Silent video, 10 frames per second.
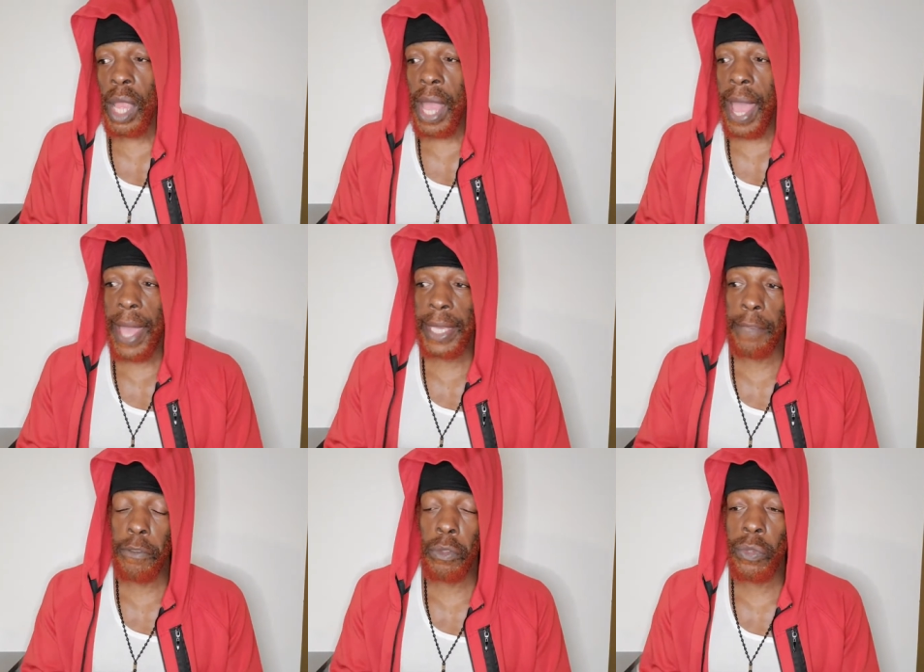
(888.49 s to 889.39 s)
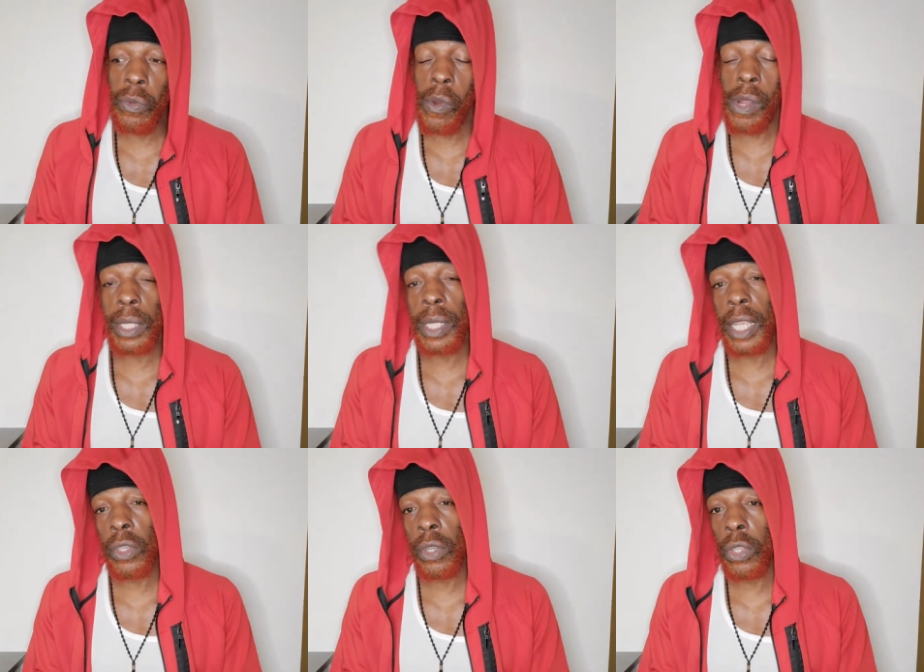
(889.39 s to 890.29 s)
I give you 2 oils
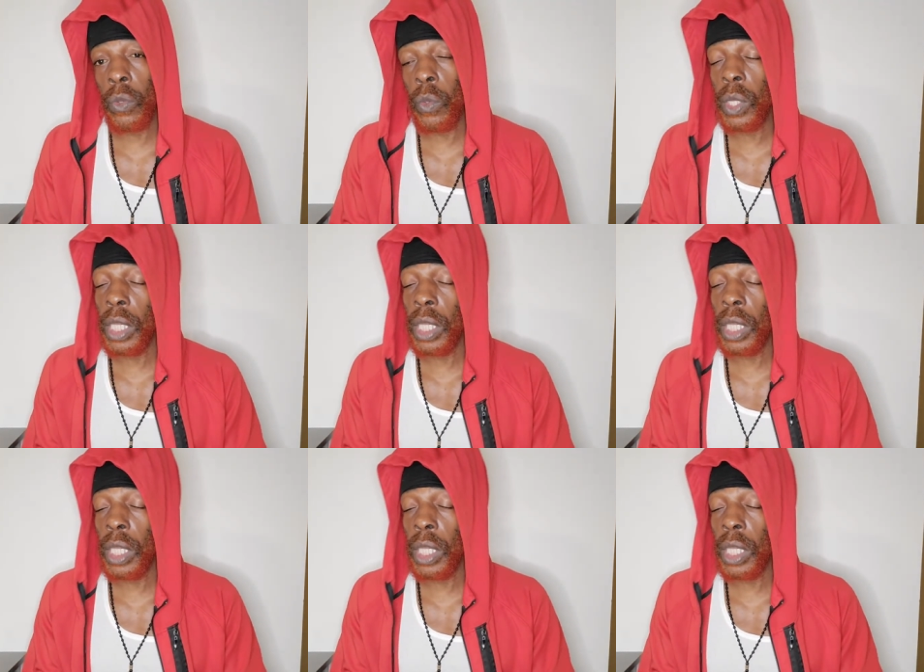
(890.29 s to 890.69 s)
that you could use.